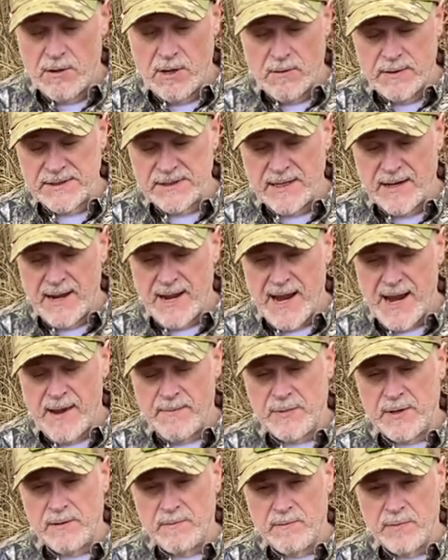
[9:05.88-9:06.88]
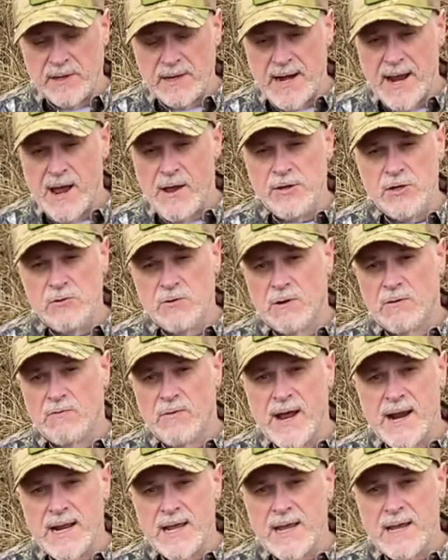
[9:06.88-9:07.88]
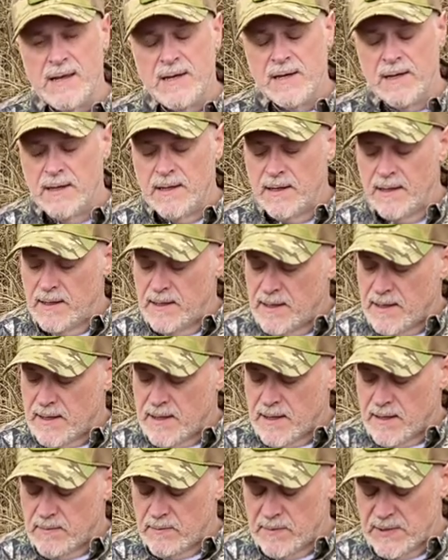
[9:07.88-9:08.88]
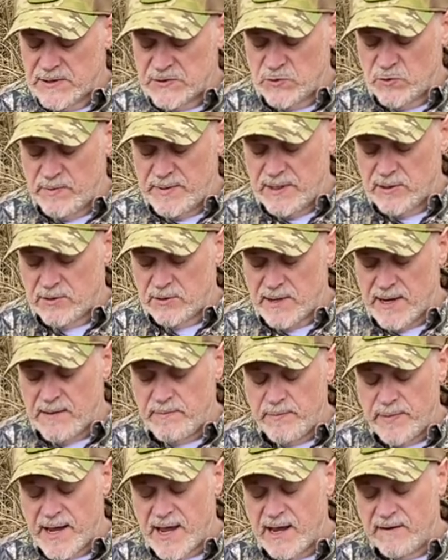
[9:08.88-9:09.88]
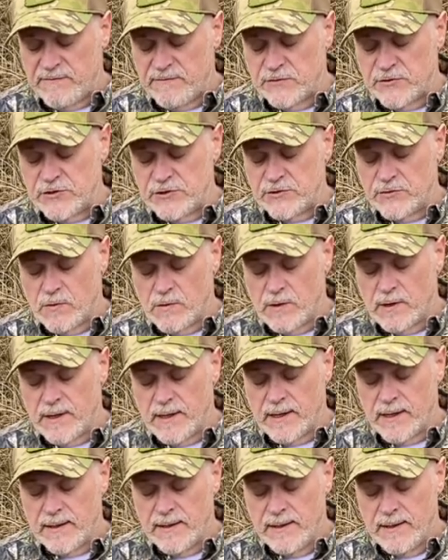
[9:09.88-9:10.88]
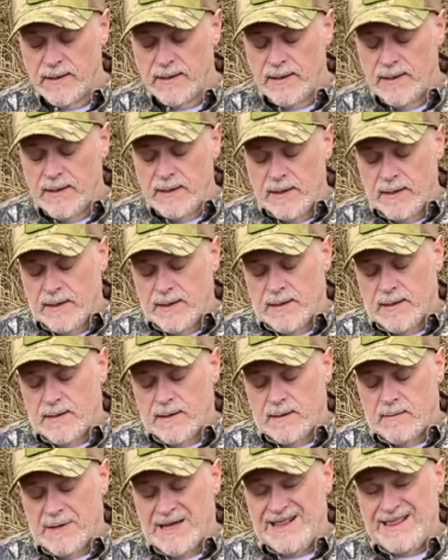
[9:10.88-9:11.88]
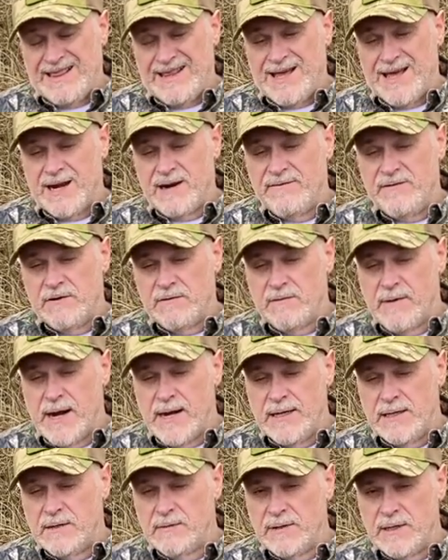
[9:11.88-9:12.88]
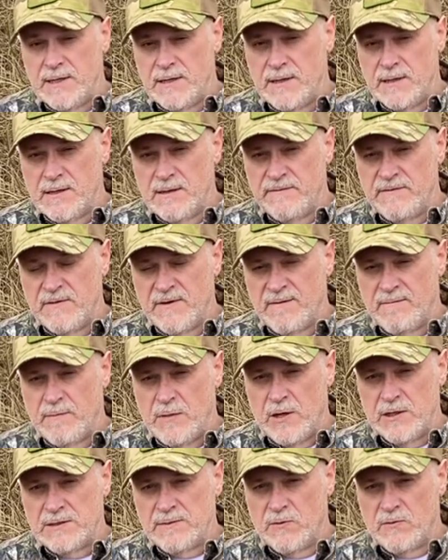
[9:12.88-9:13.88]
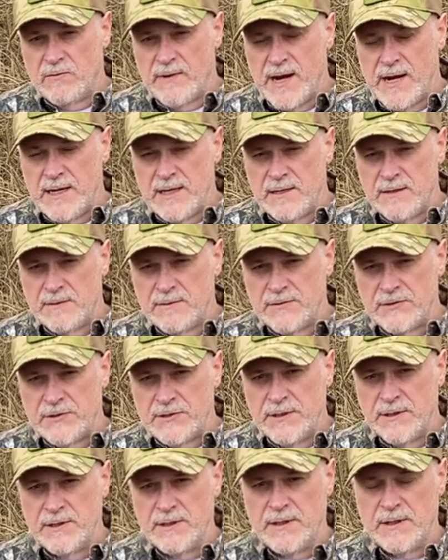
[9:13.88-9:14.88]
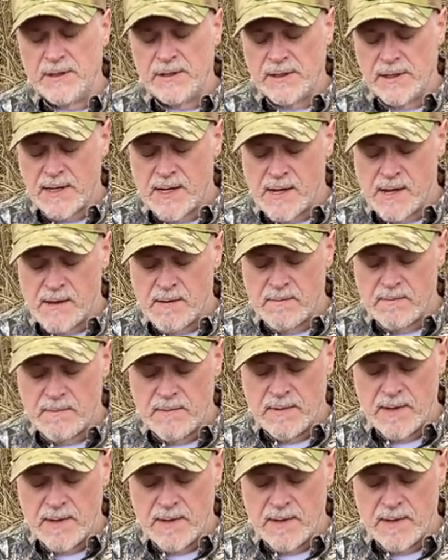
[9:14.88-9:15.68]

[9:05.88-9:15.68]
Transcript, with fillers: know what's going to happen, but now you are ready um, this will be a great bag for storing um, a lot of your radio gear if you have multiple radios um,